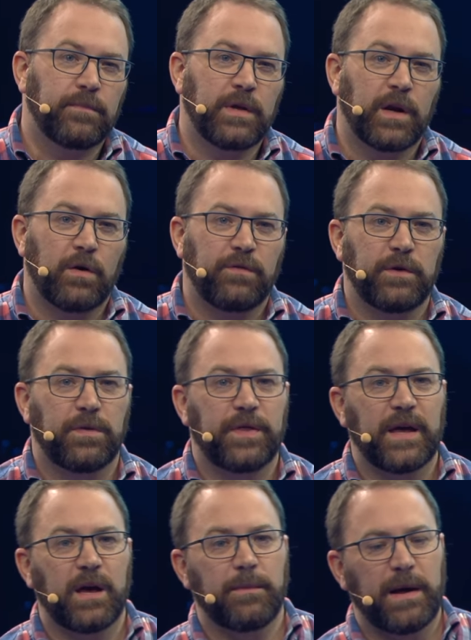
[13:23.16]
you know, if you
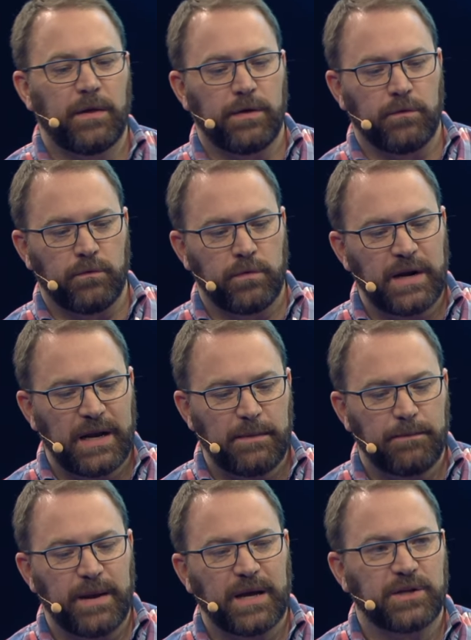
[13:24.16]
think about the really
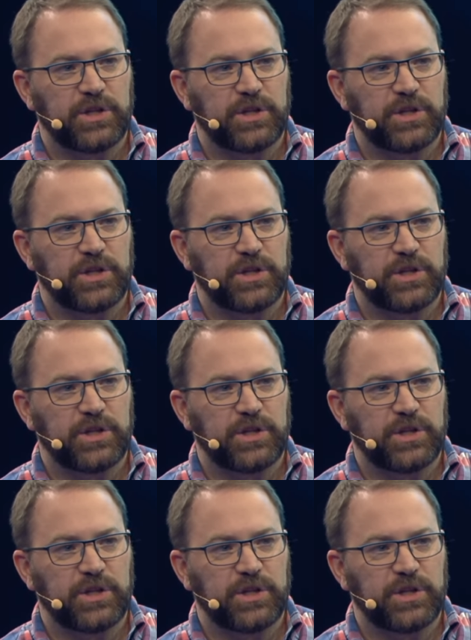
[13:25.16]
big